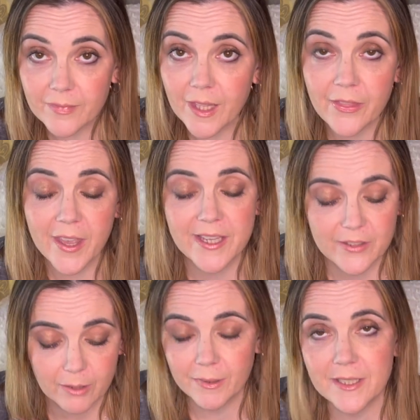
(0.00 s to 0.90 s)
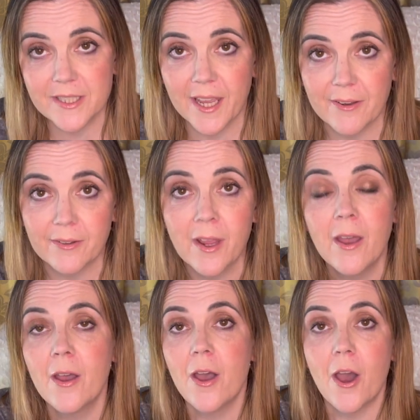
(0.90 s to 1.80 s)
They doubled down
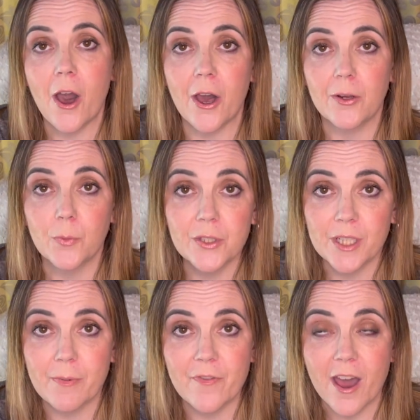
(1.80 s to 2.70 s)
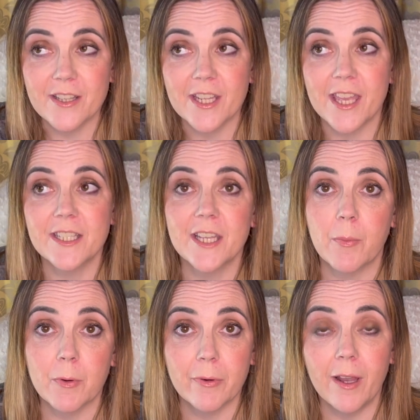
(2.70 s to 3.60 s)
on one type of content and
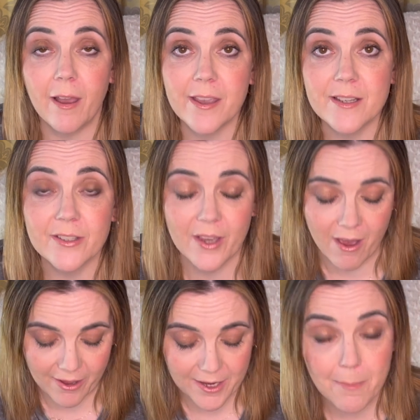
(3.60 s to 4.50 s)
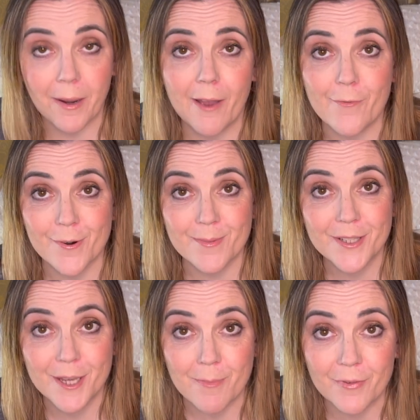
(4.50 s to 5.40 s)
were reliant on a platform to
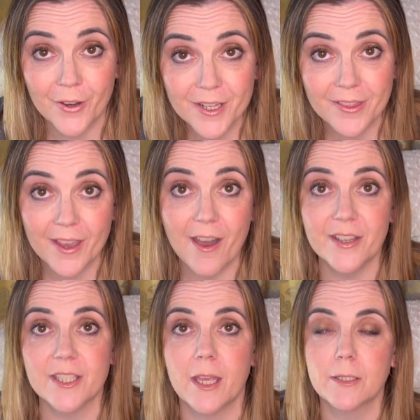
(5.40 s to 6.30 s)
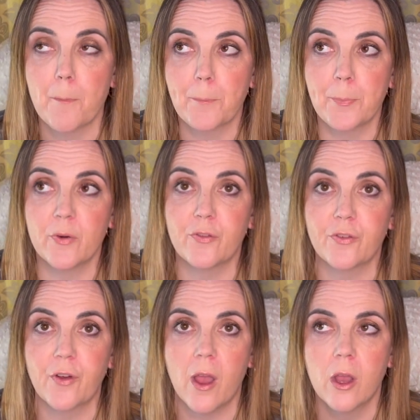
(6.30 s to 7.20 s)
keep providing that content.
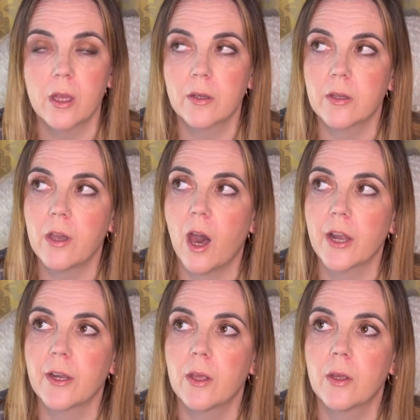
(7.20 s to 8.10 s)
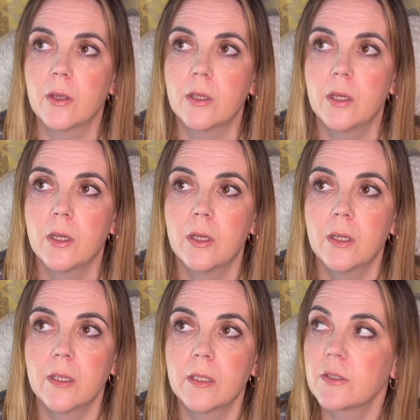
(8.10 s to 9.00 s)
Poof, gone.
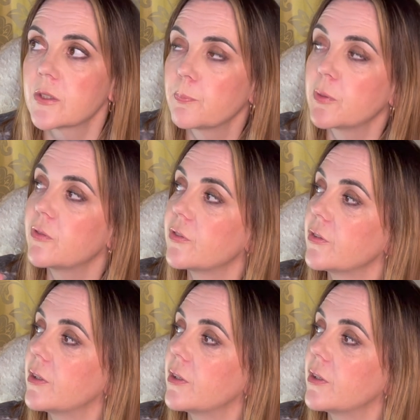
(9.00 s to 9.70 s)
Just poof.